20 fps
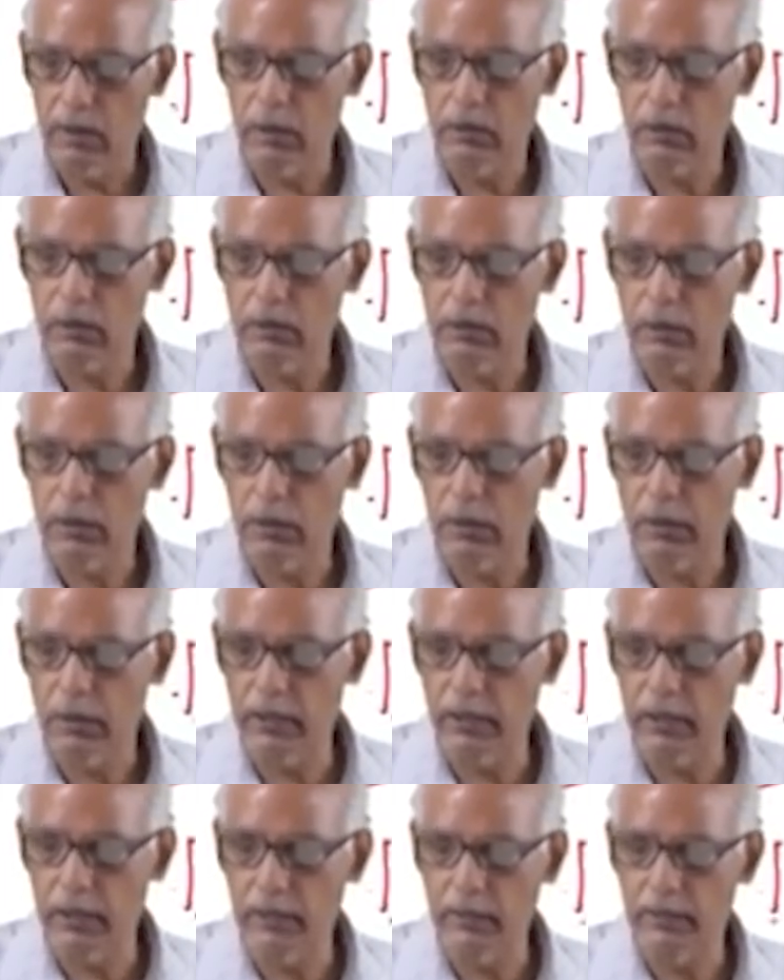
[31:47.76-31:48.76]

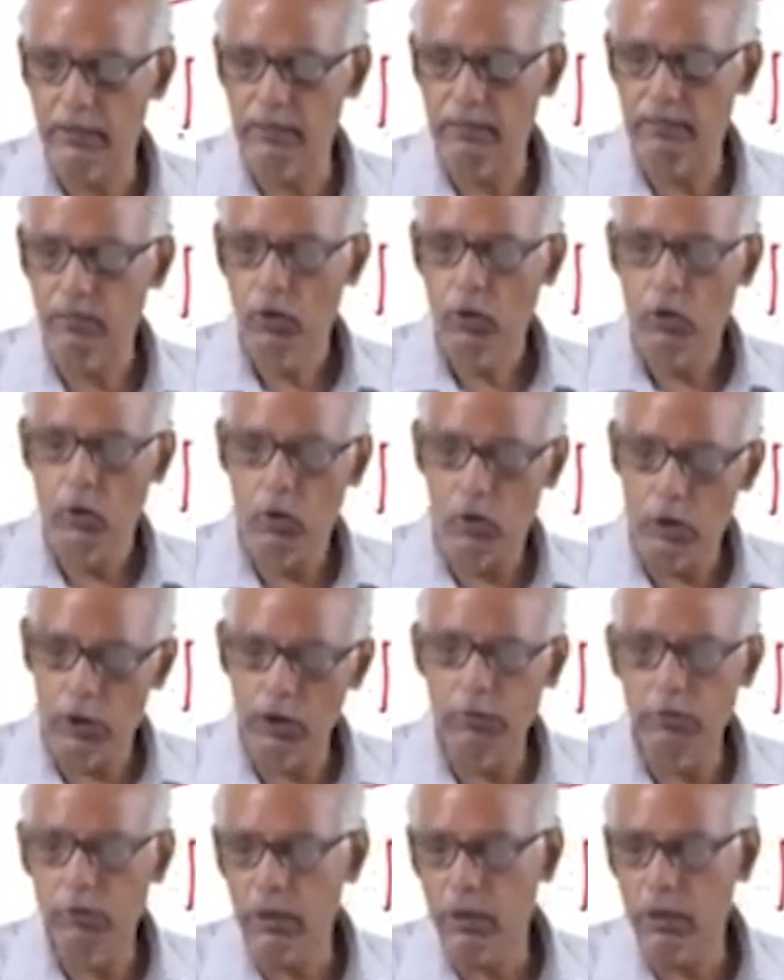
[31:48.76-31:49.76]
cylinders, or
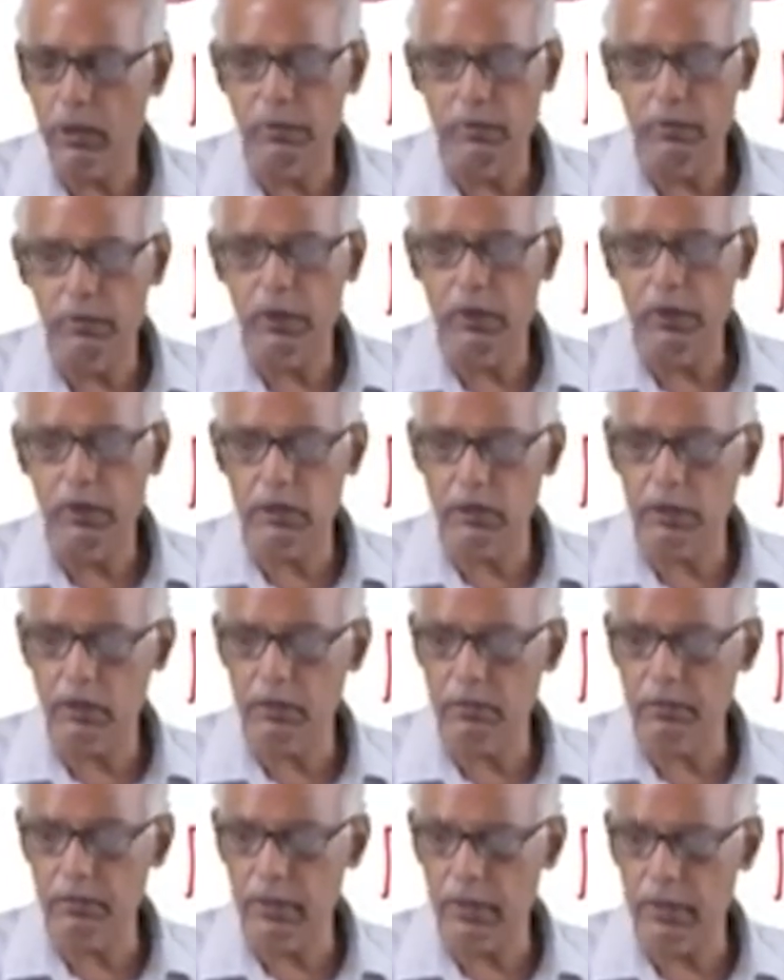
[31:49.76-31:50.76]
even combination
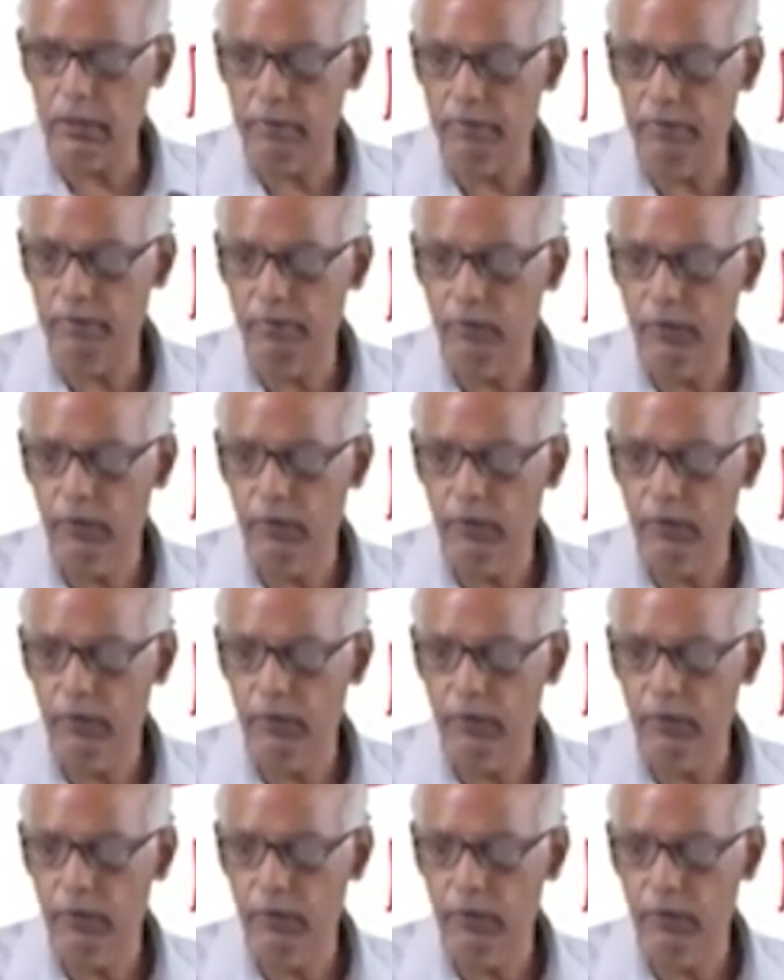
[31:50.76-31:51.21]
of that,